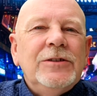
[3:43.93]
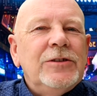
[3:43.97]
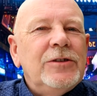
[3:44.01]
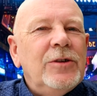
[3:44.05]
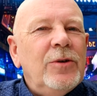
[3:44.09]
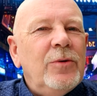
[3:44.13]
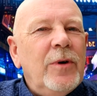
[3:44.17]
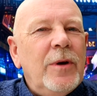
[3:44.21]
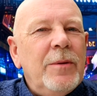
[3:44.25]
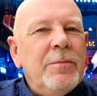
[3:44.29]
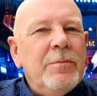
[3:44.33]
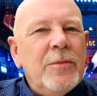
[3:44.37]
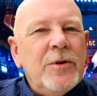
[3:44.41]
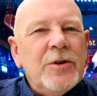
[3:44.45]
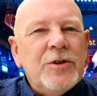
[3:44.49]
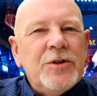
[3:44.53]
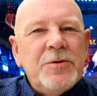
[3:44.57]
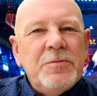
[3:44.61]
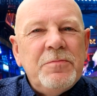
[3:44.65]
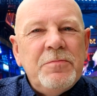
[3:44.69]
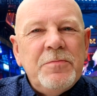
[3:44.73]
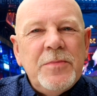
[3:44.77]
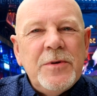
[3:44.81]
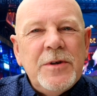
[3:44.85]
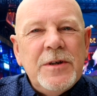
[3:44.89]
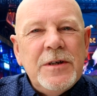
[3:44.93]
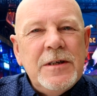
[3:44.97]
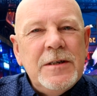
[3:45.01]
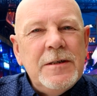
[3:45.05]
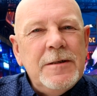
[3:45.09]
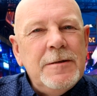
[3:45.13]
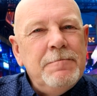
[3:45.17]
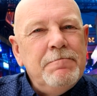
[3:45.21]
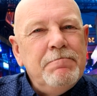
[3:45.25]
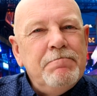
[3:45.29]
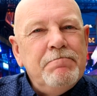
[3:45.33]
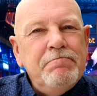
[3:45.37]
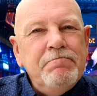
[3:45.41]
So it must
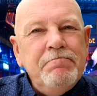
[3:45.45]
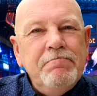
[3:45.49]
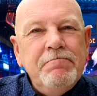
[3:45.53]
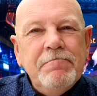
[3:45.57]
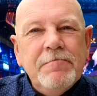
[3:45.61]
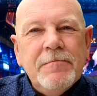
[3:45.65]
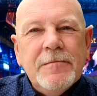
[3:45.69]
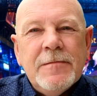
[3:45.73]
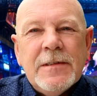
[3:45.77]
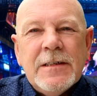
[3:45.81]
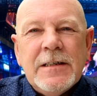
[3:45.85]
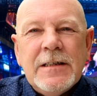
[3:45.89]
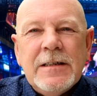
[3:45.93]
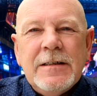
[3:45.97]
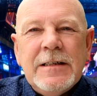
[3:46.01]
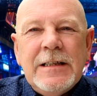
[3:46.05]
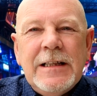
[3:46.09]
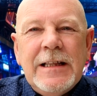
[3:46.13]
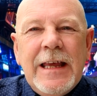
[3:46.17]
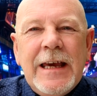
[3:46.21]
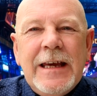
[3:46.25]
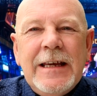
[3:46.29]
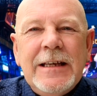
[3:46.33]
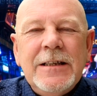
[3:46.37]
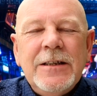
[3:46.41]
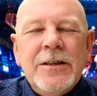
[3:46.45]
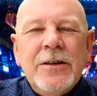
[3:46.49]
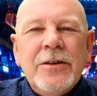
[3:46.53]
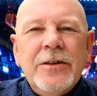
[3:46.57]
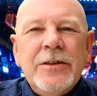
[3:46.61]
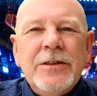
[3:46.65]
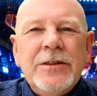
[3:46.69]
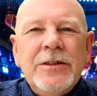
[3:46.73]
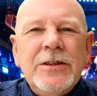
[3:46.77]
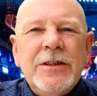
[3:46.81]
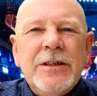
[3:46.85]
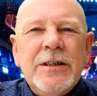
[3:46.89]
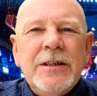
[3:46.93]
be late
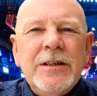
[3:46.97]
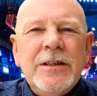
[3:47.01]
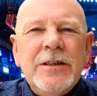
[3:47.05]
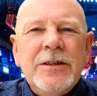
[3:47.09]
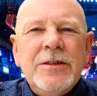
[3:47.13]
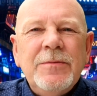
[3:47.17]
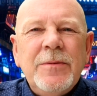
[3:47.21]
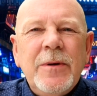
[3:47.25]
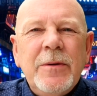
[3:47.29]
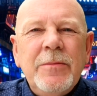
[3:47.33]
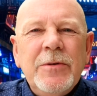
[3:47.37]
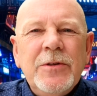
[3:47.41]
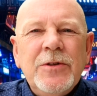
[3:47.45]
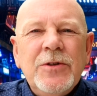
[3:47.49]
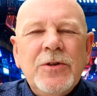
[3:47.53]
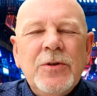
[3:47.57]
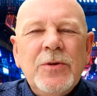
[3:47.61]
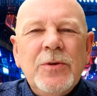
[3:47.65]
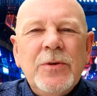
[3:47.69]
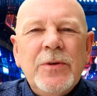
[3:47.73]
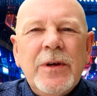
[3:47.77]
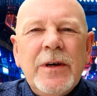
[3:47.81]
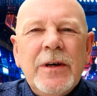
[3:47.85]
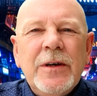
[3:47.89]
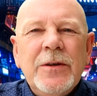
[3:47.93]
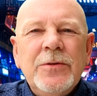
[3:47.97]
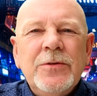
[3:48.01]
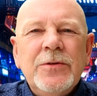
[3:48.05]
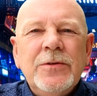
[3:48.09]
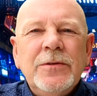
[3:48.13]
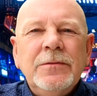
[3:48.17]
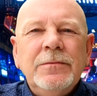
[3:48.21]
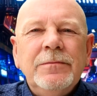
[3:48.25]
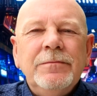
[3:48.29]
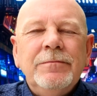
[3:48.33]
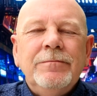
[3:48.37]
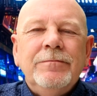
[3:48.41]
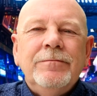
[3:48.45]
90s, maybe
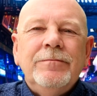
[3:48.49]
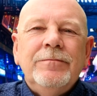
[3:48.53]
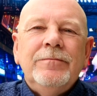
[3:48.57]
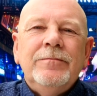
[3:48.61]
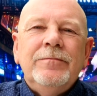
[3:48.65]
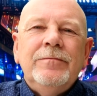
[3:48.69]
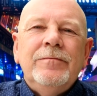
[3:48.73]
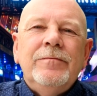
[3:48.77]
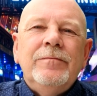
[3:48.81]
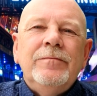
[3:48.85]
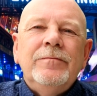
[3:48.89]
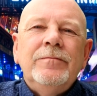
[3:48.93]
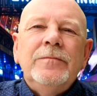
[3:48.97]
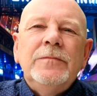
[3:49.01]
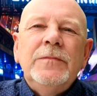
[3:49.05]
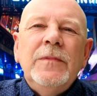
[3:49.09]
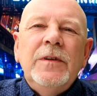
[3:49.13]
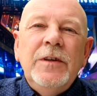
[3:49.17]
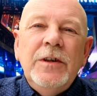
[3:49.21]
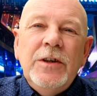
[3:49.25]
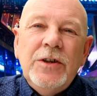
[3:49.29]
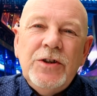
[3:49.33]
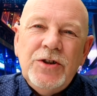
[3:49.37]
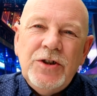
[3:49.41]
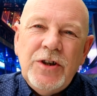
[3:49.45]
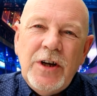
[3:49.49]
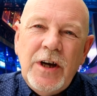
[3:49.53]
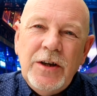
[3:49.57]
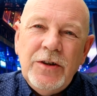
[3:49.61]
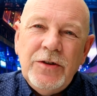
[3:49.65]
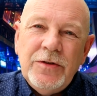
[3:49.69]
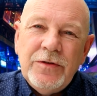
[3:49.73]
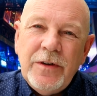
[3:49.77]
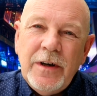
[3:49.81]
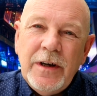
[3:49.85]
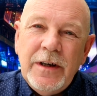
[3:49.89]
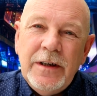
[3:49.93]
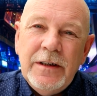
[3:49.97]
2000. The
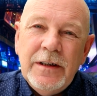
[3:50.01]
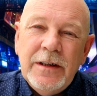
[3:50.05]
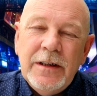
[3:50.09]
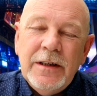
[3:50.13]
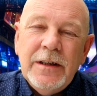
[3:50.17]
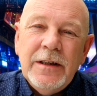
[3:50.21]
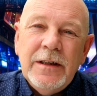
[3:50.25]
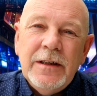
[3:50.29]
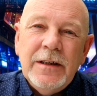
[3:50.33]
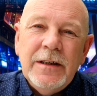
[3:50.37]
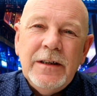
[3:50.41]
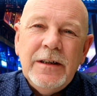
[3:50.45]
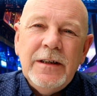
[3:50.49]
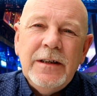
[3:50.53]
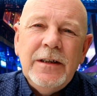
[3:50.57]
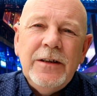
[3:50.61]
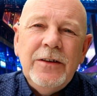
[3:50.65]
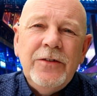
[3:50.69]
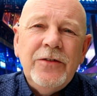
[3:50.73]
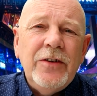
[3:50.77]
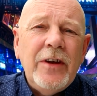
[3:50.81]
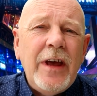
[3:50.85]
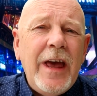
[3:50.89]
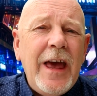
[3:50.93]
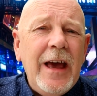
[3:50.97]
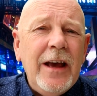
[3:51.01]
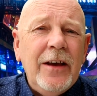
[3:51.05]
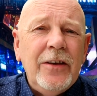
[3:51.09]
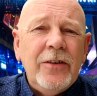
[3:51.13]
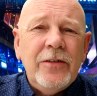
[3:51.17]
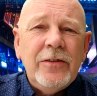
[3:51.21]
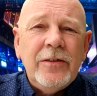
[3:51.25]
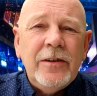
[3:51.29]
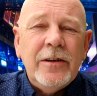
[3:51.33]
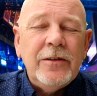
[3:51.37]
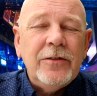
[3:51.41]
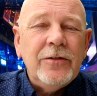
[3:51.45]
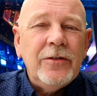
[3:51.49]
exchange rate is
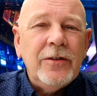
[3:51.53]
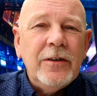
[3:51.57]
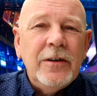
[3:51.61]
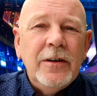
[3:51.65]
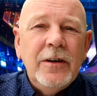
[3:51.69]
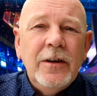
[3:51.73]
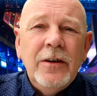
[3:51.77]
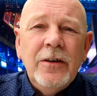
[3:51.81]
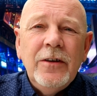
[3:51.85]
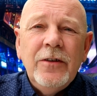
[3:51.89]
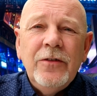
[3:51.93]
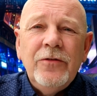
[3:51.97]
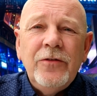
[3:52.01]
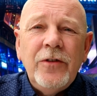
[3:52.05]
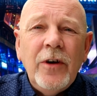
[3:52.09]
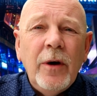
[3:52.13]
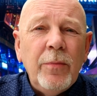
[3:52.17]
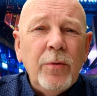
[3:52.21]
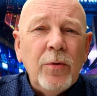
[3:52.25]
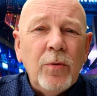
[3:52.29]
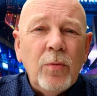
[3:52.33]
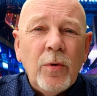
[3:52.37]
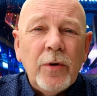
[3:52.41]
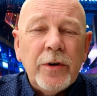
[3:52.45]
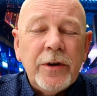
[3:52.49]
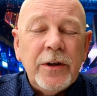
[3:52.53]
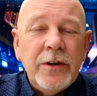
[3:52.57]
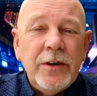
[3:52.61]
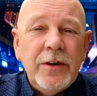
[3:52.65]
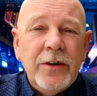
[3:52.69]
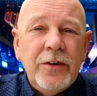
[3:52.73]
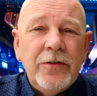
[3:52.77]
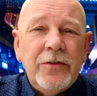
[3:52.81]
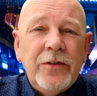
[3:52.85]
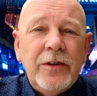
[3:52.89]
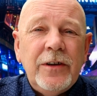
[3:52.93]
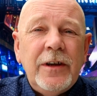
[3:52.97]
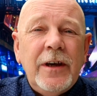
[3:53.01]
excellent, double what it
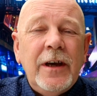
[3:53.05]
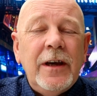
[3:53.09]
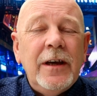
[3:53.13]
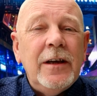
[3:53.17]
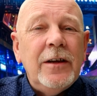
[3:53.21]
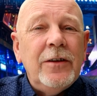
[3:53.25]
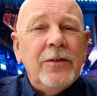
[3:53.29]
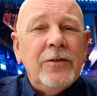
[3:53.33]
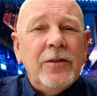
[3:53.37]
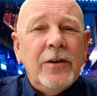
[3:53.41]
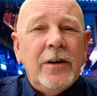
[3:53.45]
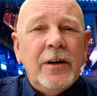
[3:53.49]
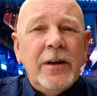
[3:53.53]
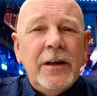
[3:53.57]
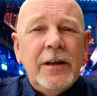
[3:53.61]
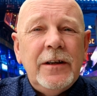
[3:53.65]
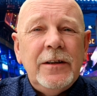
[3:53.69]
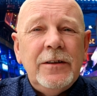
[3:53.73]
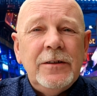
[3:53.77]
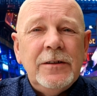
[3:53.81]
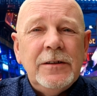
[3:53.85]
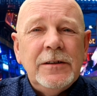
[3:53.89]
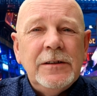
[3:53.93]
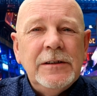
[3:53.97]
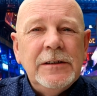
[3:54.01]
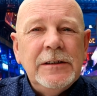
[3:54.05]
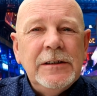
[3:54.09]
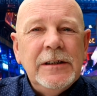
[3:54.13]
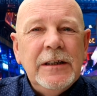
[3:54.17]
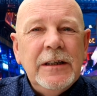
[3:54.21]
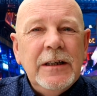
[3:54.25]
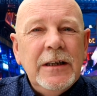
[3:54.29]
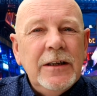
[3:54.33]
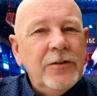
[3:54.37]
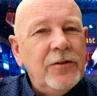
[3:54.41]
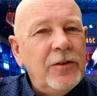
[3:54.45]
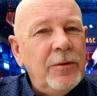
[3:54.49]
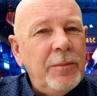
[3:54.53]
is today in Thailand.
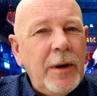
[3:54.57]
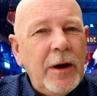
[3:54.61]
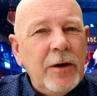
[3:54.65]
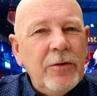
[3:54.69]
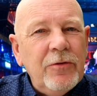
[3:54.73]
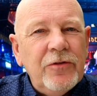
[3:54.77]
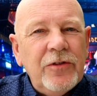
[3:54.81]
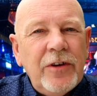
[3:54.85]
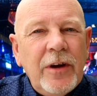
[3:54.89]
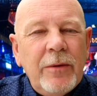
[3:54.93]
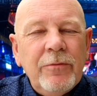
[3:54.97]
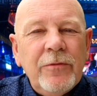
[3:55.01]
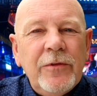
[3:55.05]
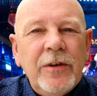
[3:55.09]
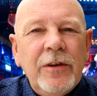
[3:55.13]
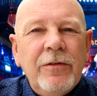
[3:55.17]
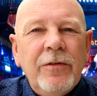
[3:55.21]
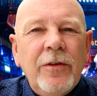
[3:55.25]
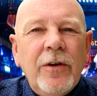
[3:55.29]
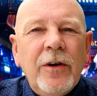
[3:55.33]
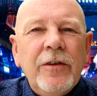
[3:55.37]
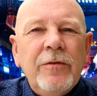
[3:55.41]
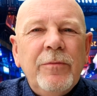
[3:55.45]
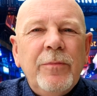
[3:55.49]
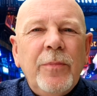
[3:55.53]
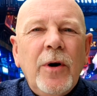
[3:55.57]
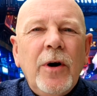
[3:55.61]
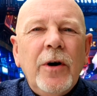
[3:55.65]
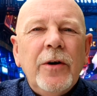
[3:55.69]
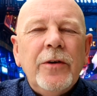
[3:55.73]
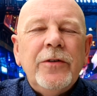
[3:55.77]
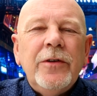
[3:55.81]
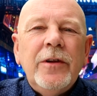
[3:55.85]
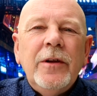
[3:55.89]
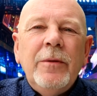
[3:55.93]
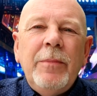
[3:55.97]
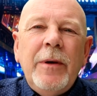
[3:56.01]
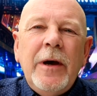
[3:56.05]
It's about 75
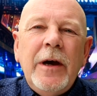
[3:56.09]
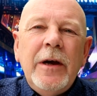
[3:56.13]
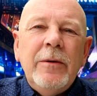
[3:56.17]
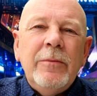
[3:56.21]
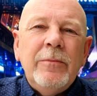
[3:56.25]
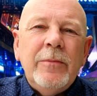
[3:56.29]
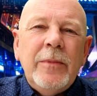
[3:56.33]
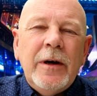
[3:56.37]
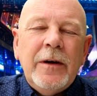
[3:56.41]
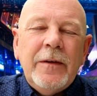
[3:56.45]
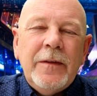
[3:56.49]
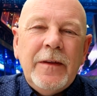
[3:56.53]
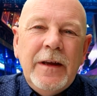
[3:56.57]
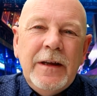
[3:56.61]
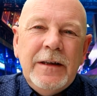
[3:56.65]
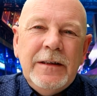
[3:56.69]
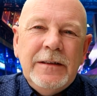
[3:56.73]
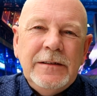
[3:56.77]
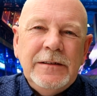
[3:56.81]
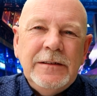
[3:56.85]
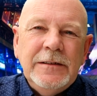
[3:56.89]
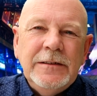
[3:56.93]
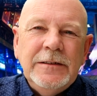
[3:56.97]
baht to the pound back then.